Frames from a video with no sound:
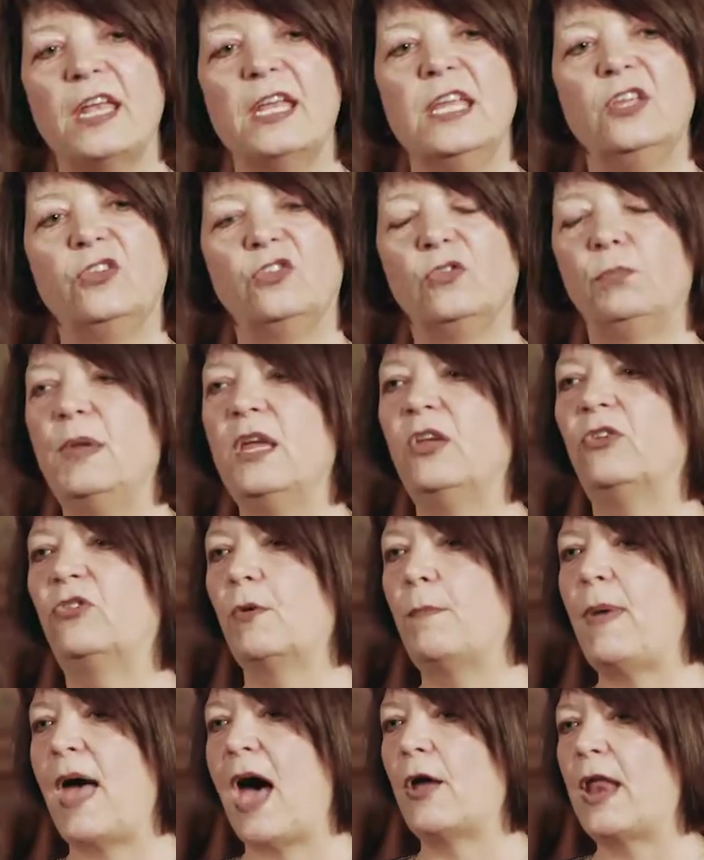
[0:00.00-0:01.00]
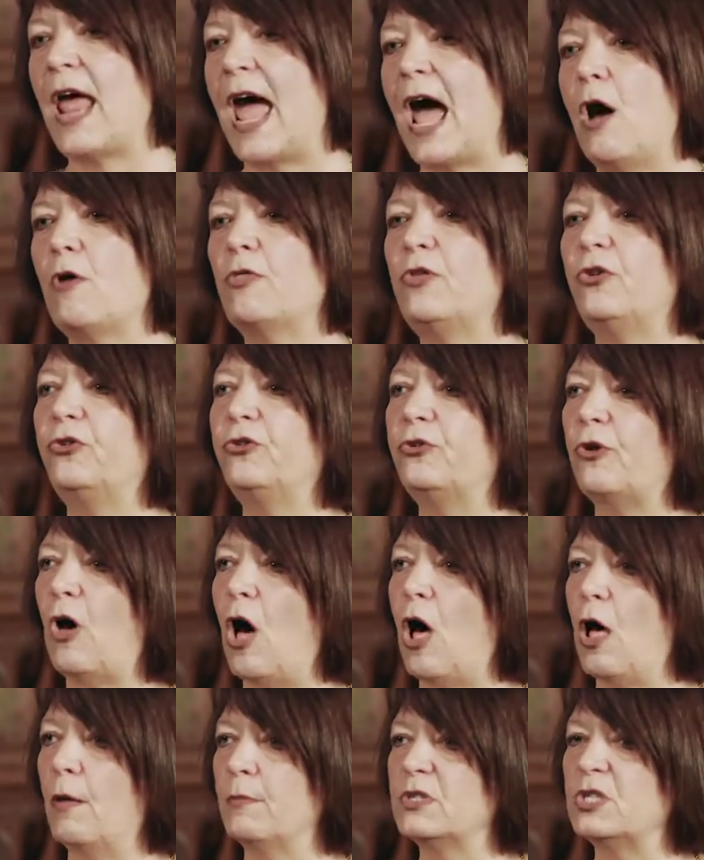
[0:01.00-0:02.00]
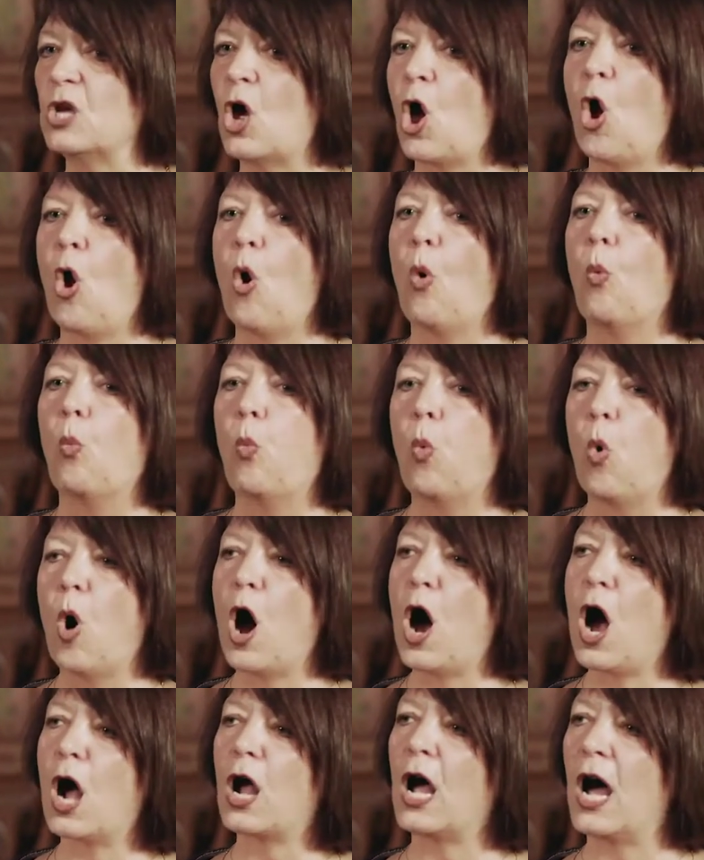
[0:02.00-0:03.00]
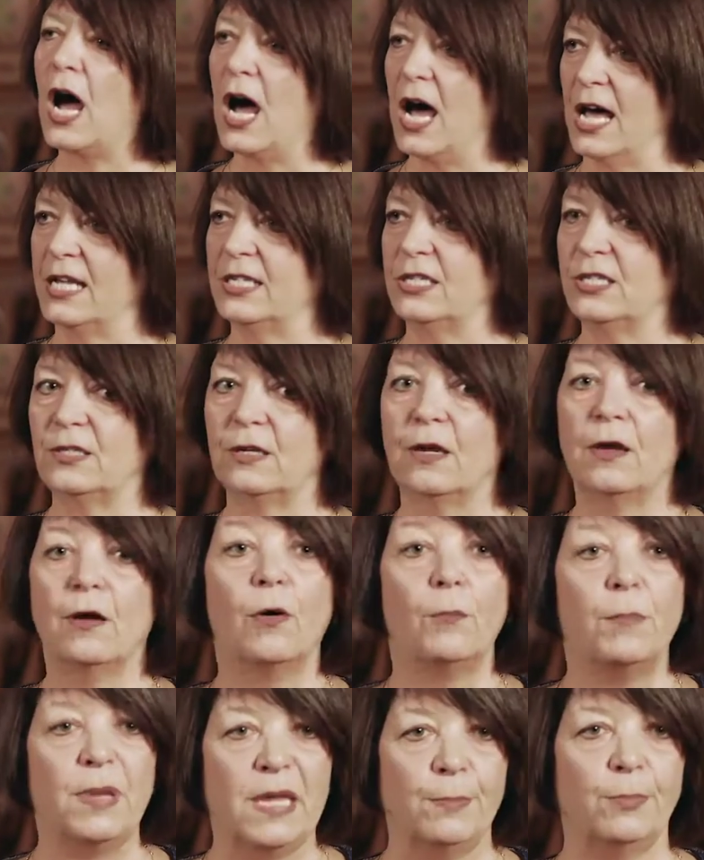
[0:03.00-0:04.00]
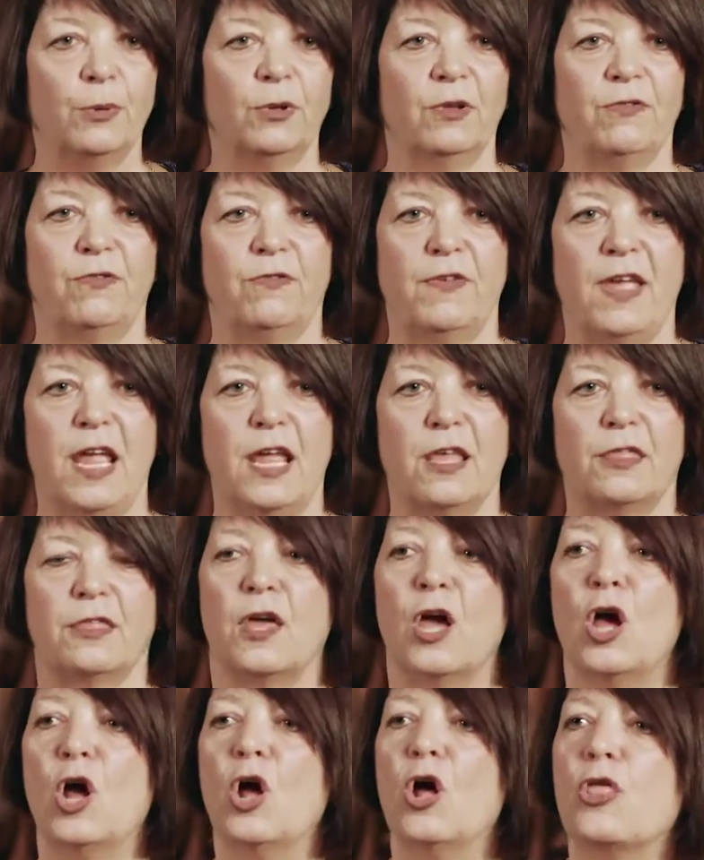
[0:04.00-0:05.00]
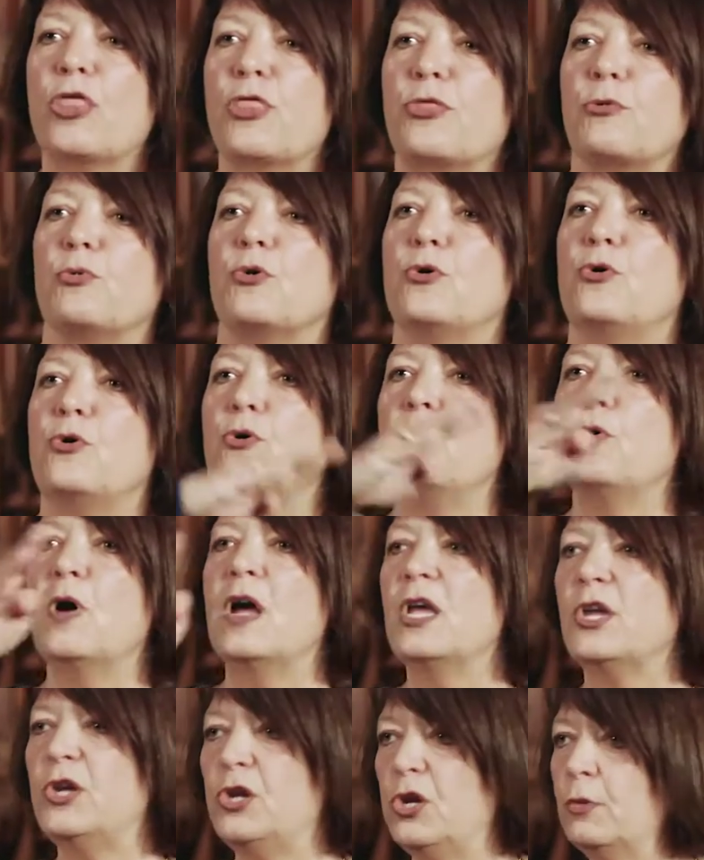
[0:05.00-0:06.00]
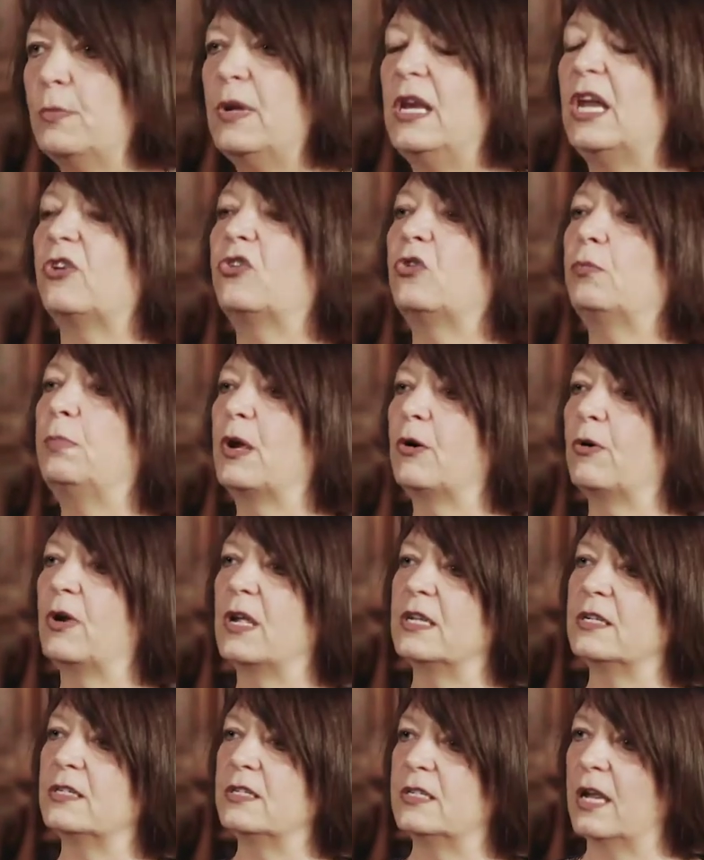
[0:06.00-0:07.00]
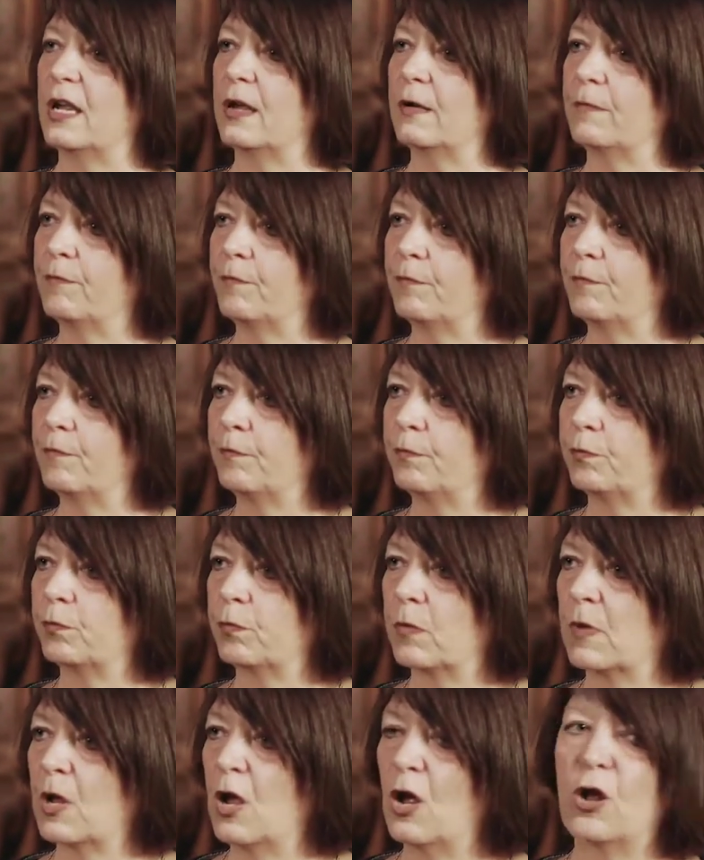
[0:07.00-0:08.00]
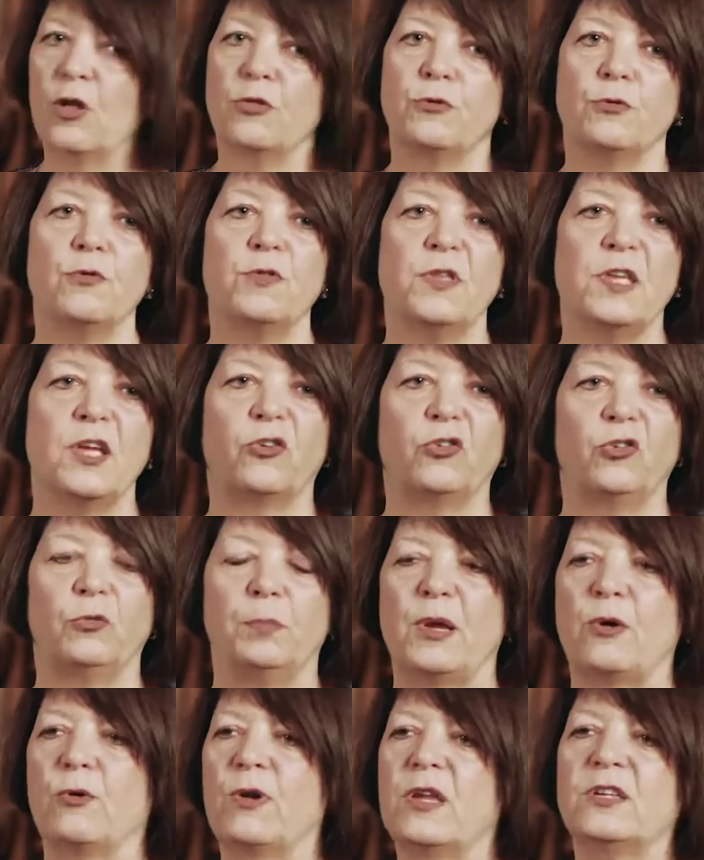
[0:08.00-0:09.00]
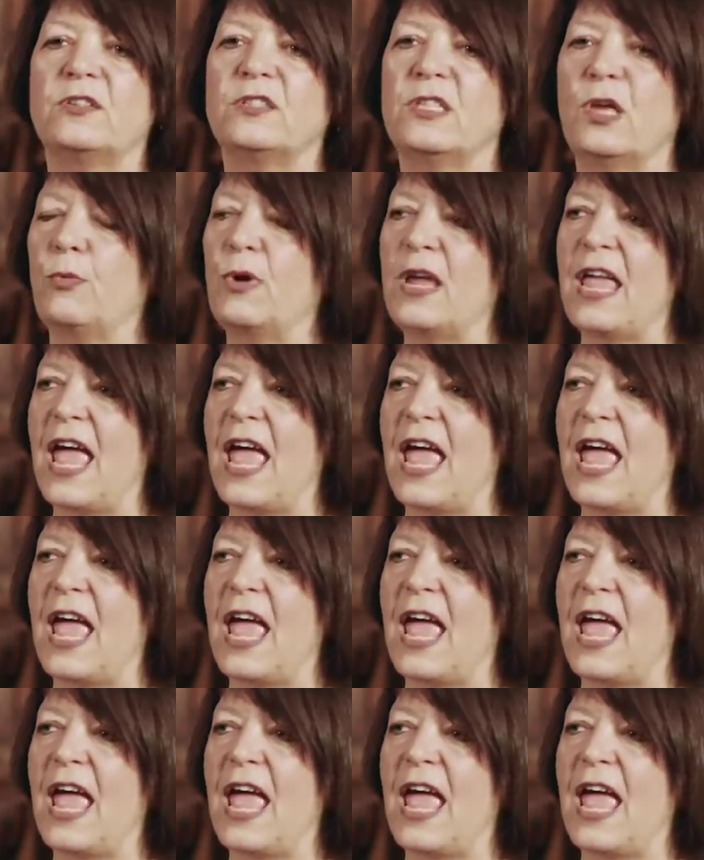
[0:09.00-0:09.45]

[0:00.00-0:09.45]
he speaks about how the Psalms walk us, people of faith, through human experiencing, through the experience that we